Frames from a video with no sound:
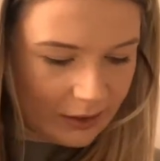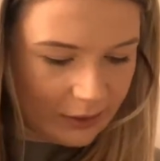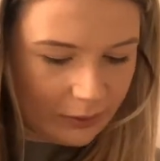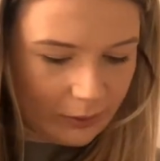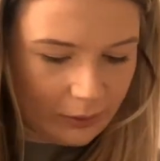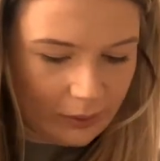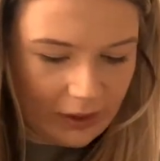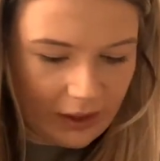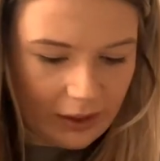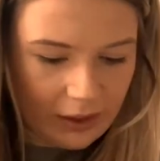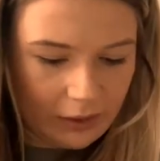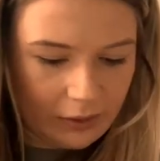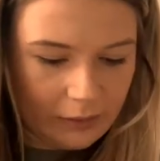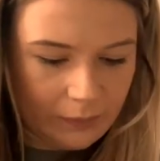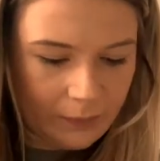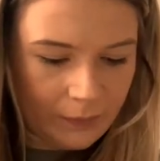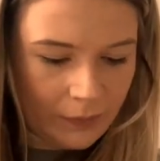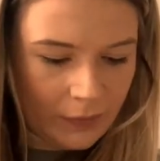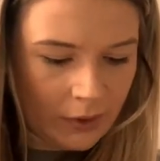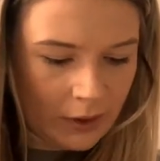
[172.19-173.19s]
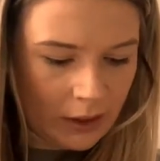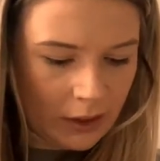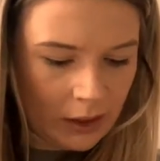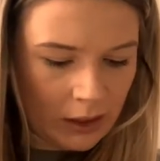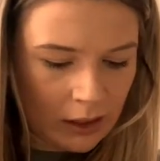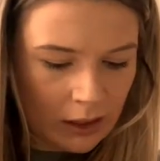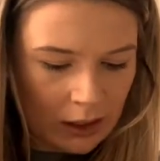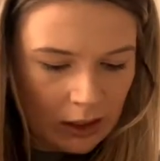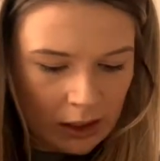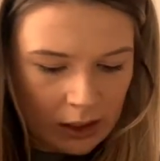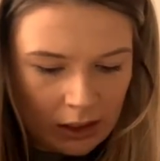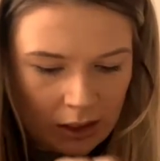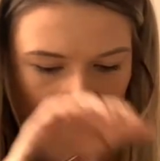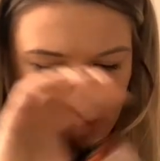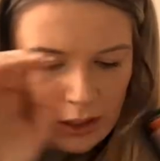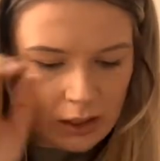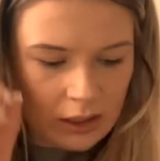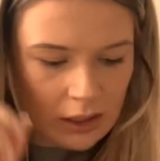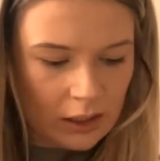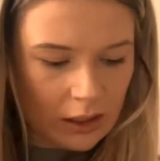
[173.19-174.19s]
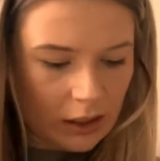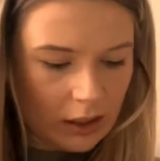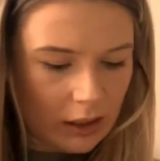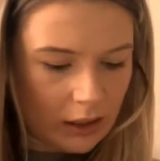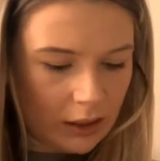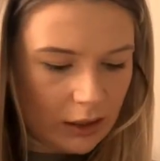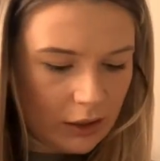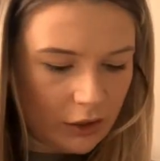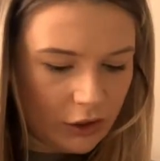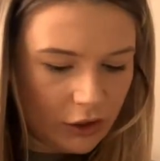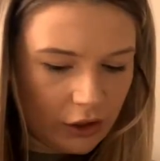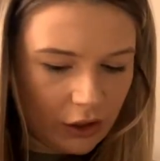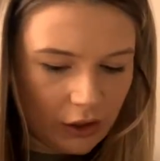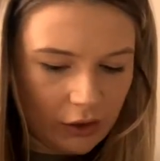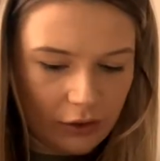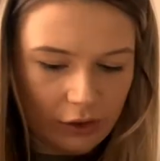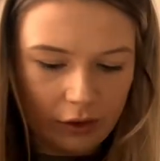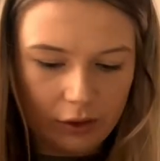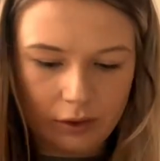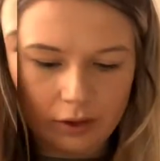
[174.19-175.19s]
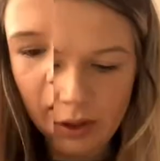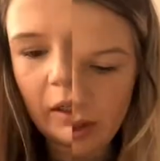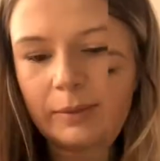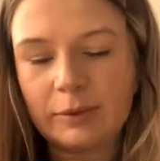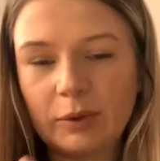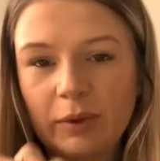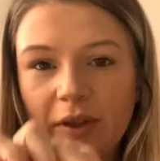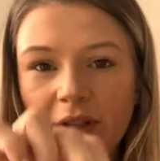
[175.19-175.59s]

all out and then show you guys a